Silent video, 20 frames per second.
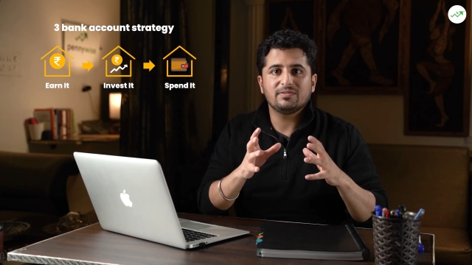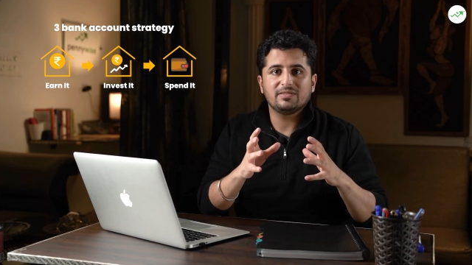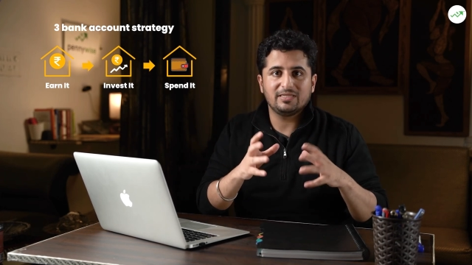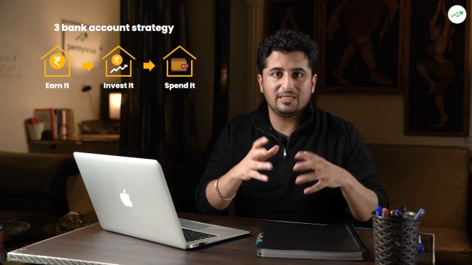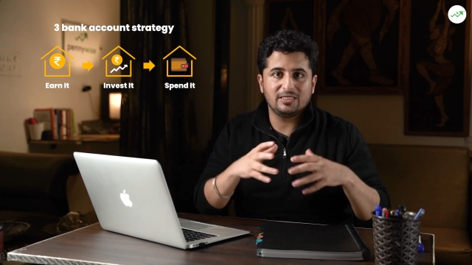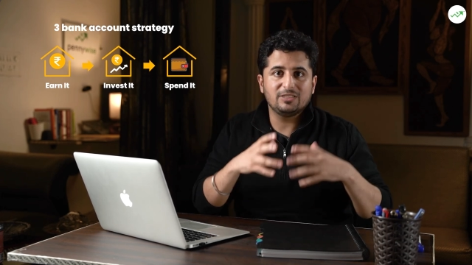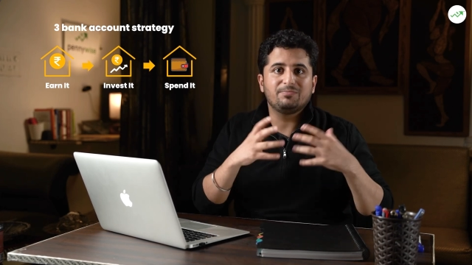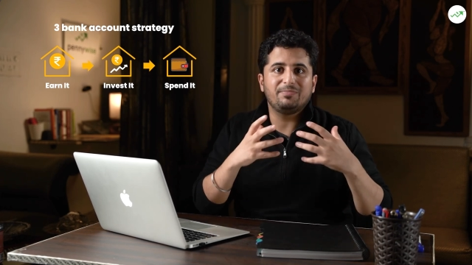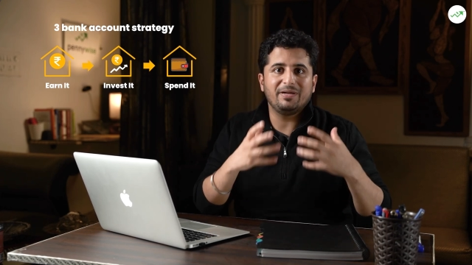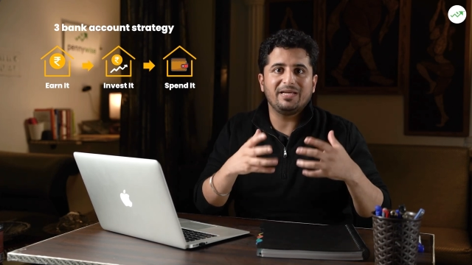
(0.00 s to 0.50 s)

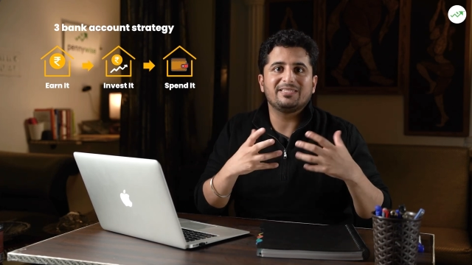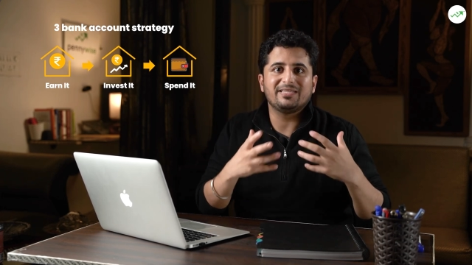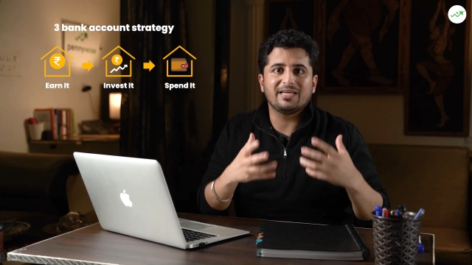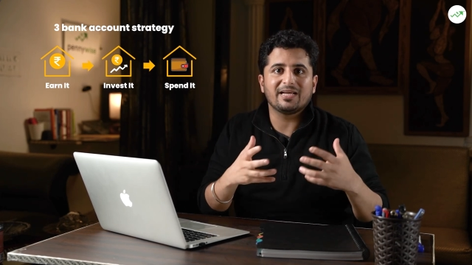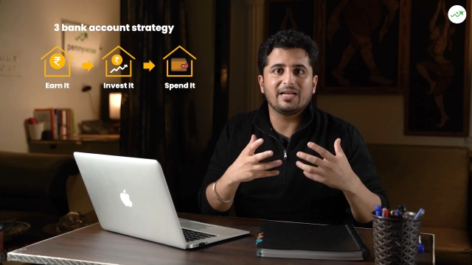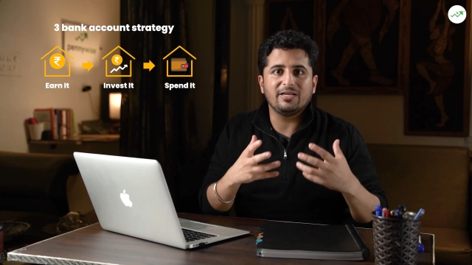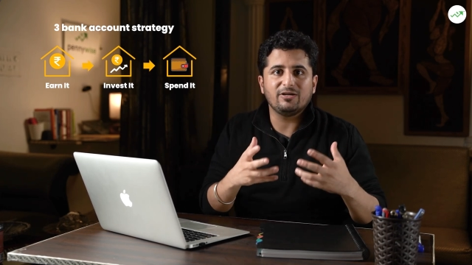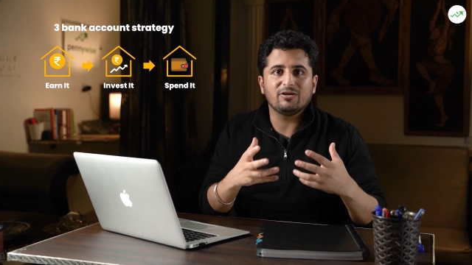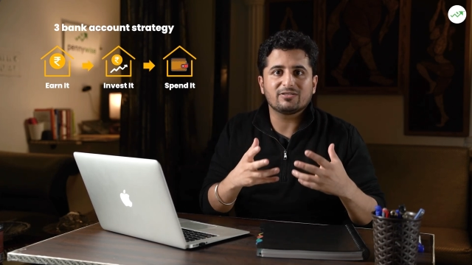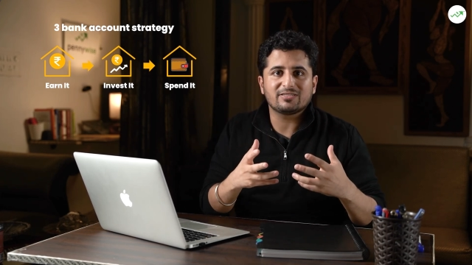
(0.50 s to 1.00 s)
is
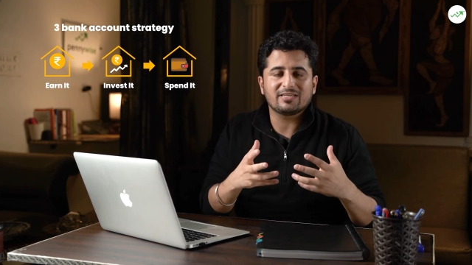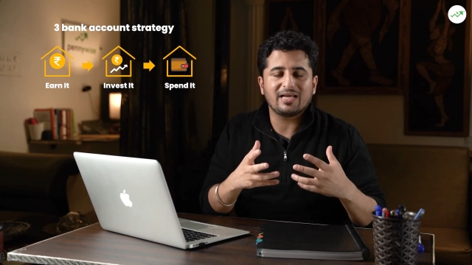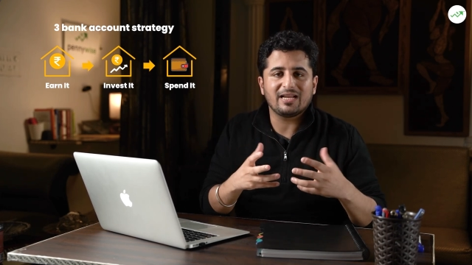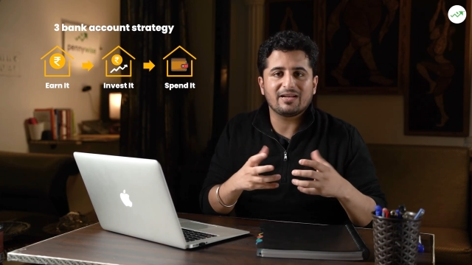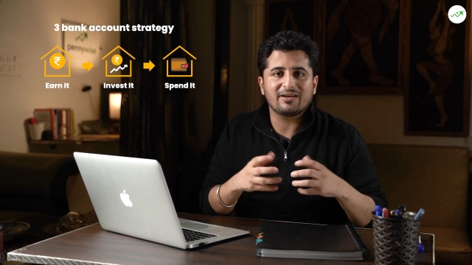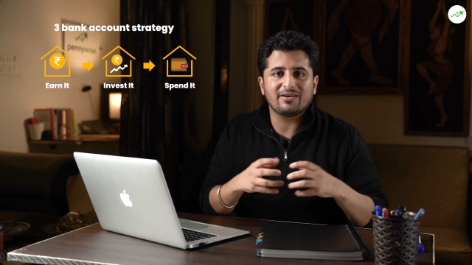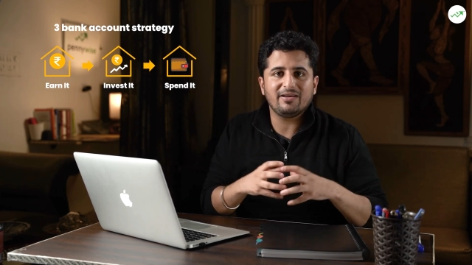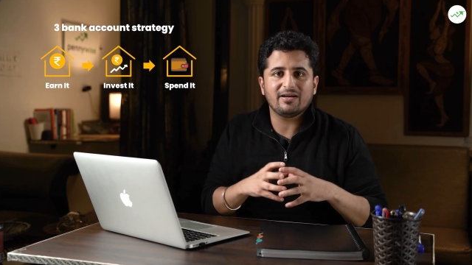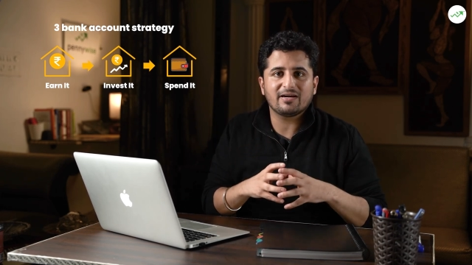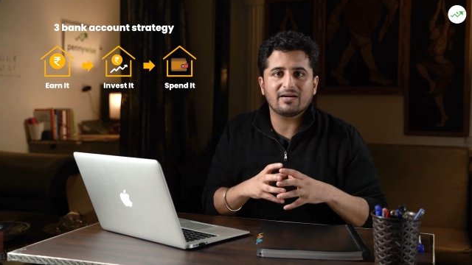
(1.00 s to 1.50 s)
basically your
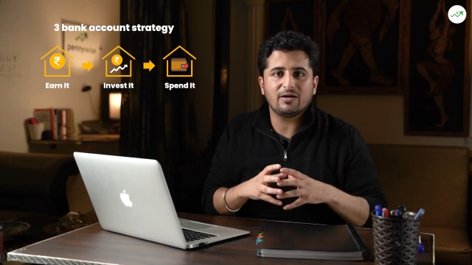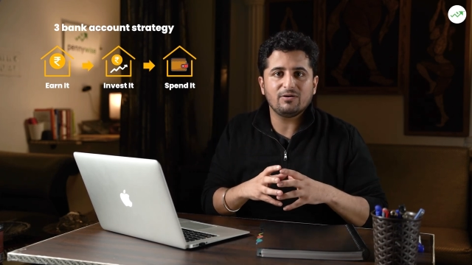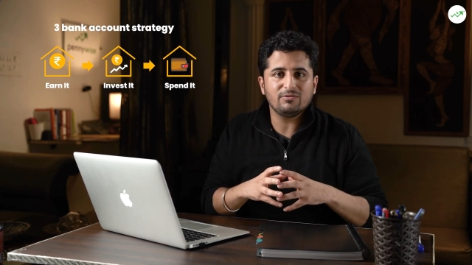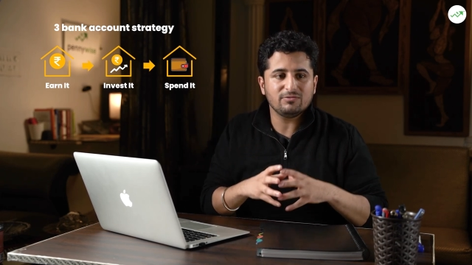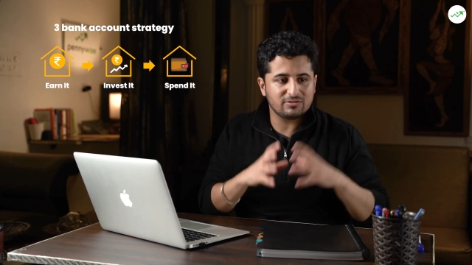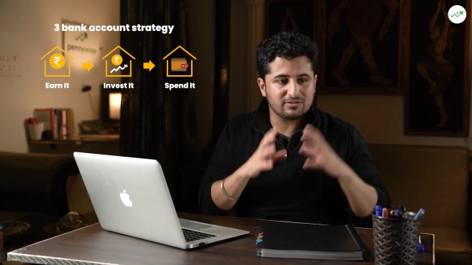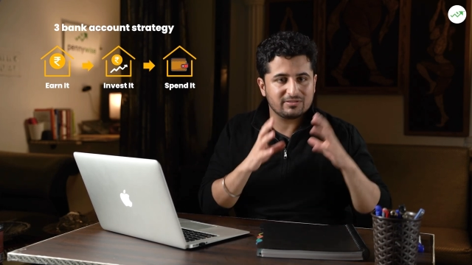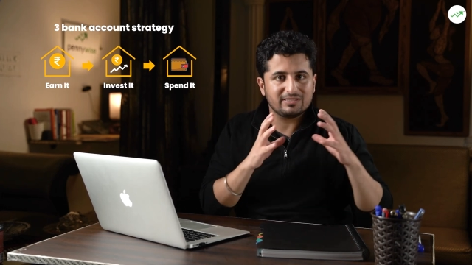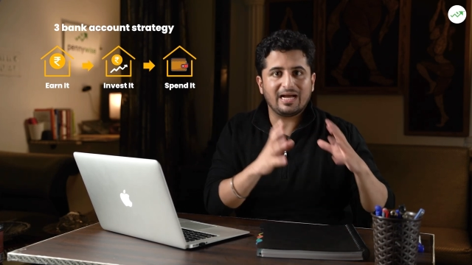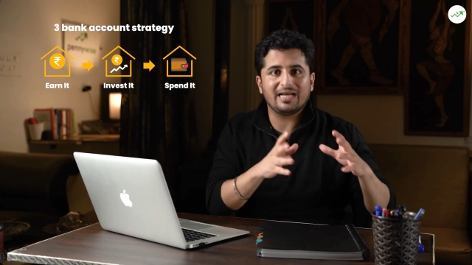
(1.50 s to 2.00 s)
salary account,
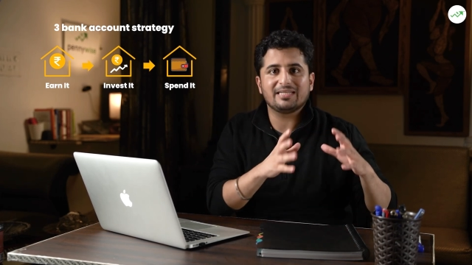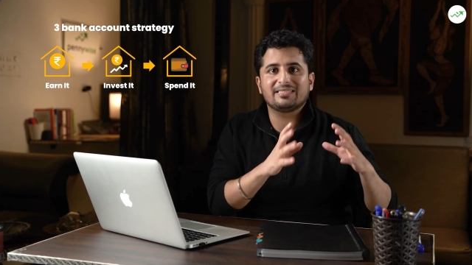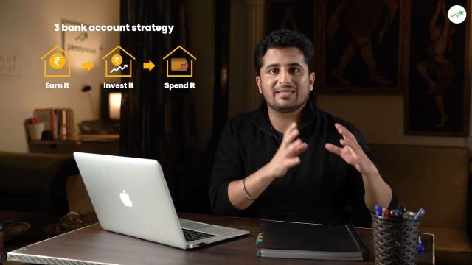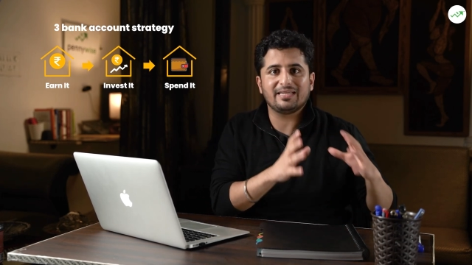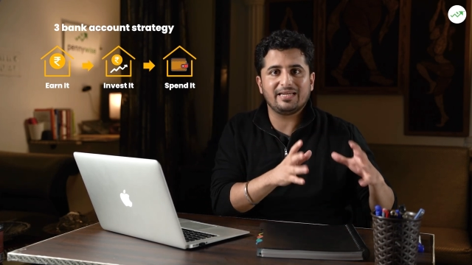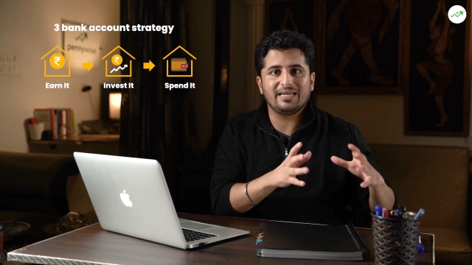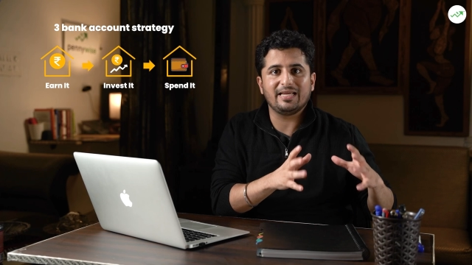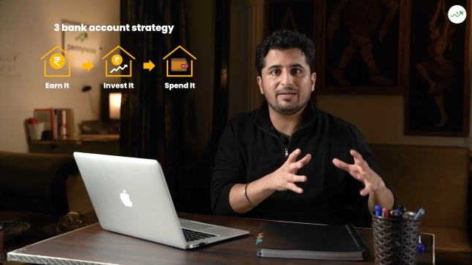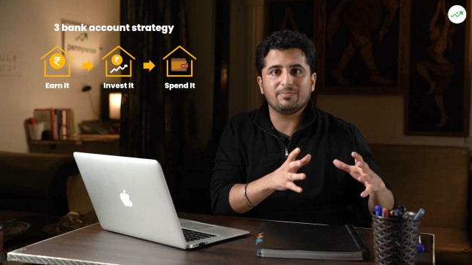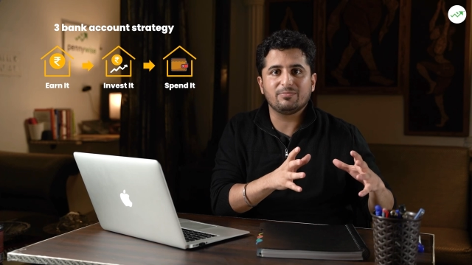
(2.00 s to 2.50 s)
so that's
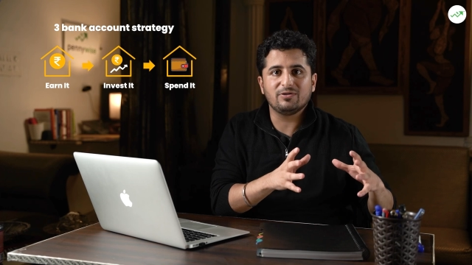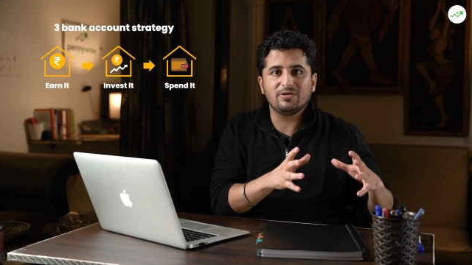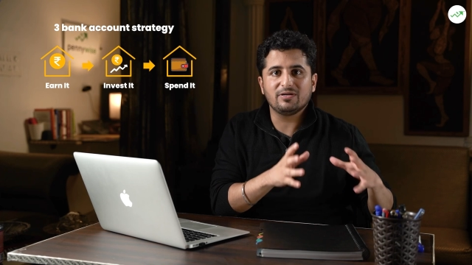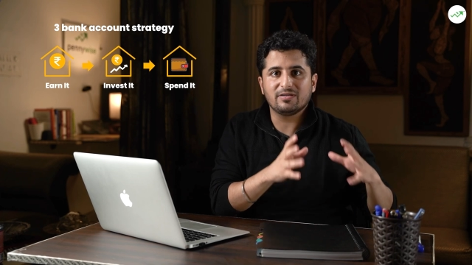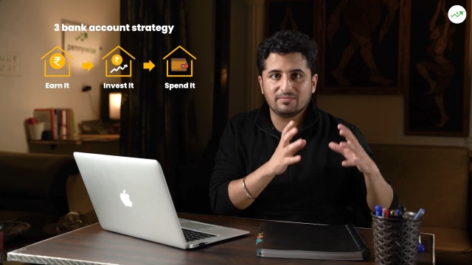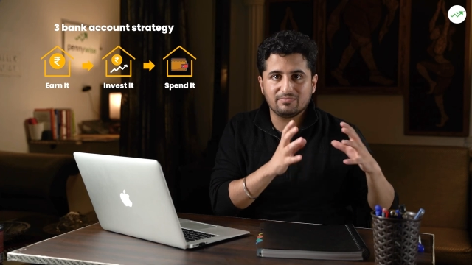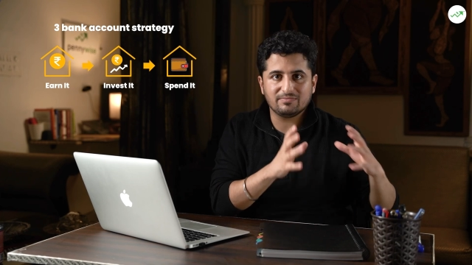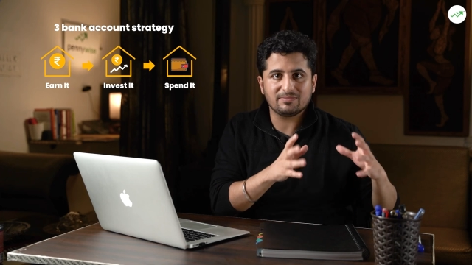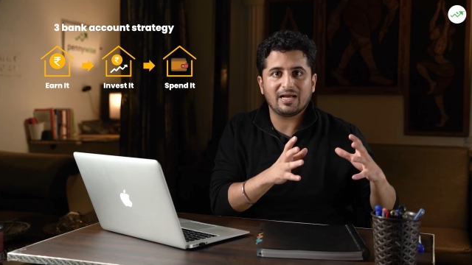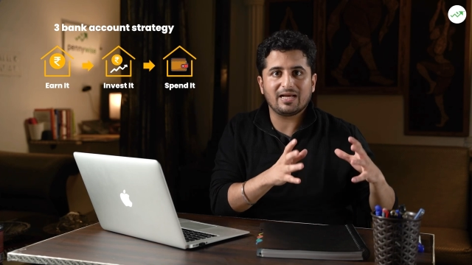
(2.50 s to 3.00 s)
labeled
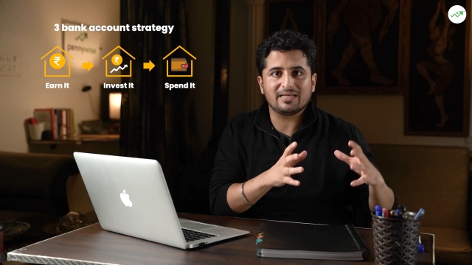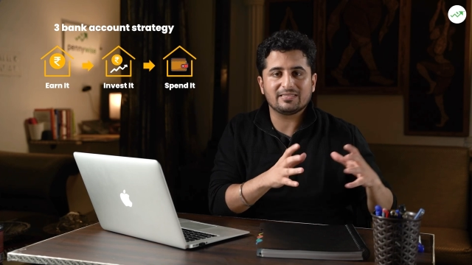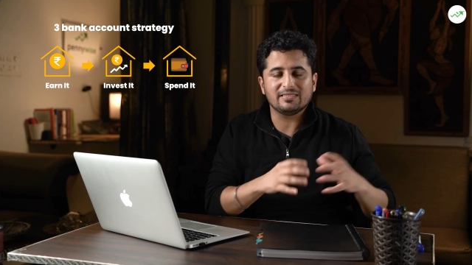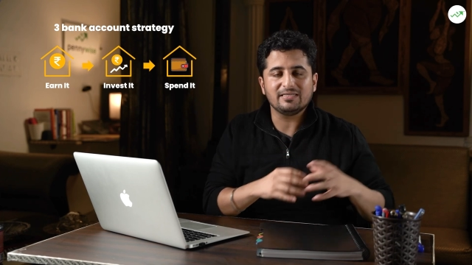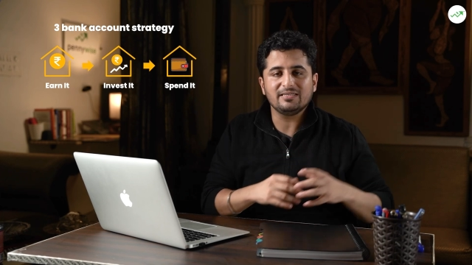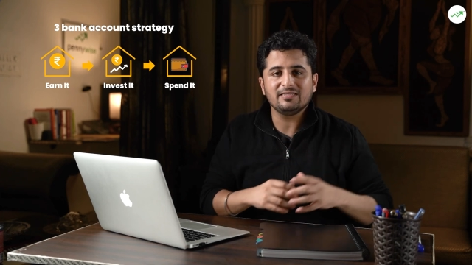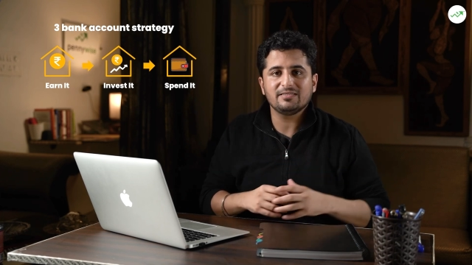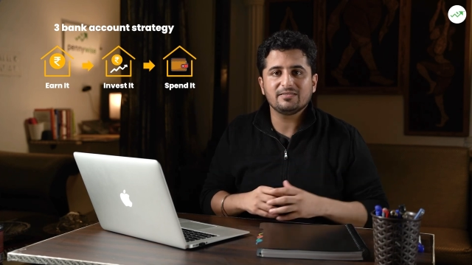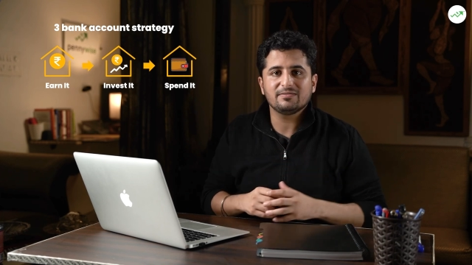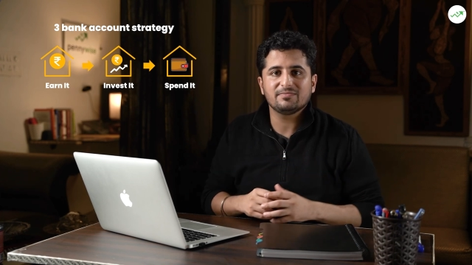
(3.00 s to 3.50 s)
as
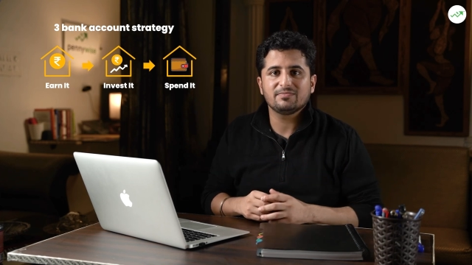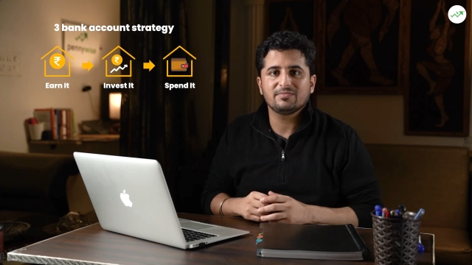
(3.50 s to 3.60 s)
is.